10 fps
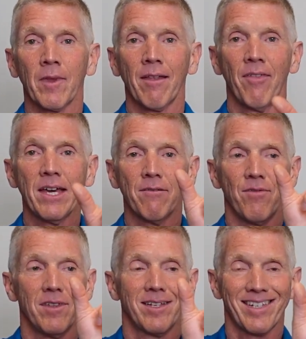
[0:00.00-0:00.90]
Think
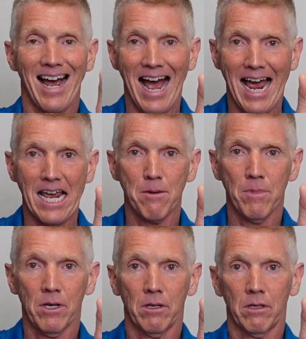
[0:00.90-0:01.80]
of
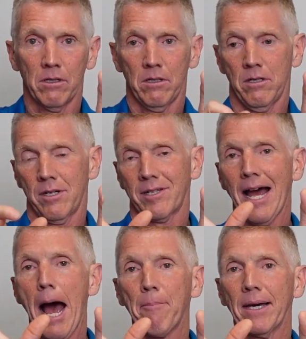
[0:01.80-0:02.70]
time,
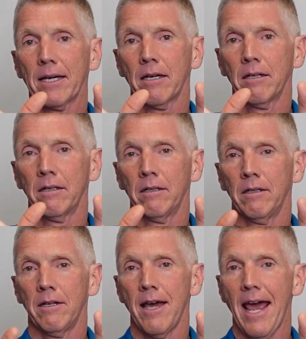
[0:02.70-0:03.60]
topic,
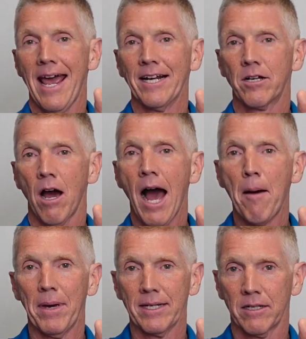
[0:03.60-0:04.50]
and
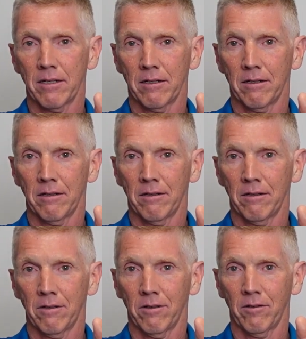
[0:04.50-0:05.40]
comment
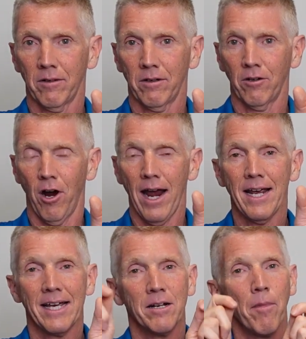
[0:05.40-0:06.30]

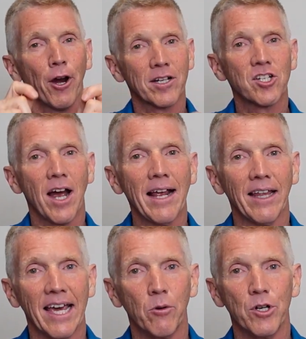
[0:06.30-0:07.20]
right? In American Sign
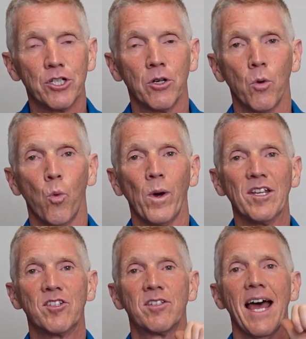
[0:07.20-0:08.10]
Language, we
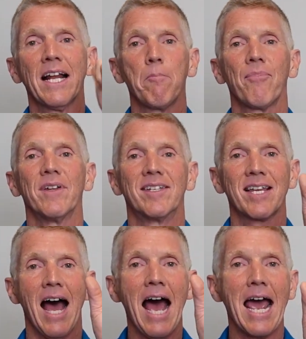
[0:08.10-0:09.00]
set up the
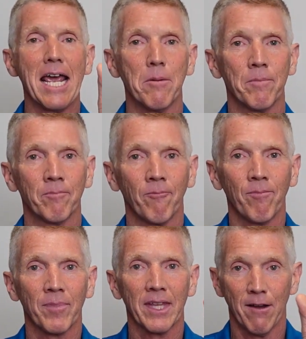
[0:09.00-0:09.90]
time,
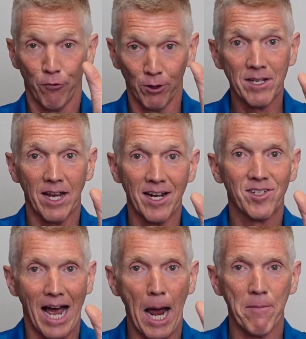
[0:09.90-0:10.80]
if there is a
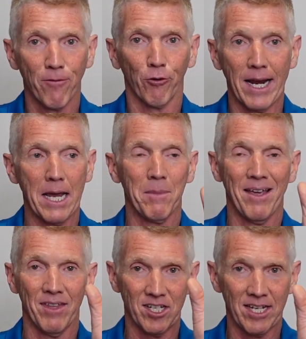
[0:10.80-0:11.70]
time frame
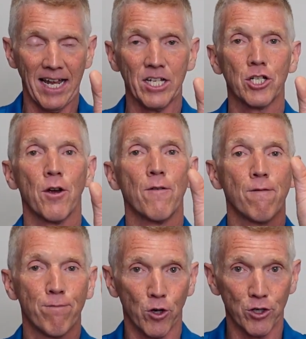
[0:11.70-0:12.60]
in the sentence,
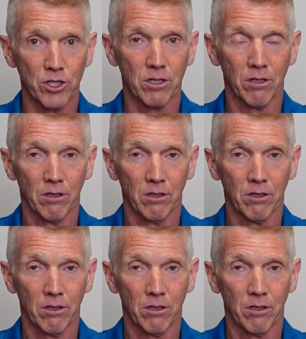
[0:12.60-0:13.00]
first.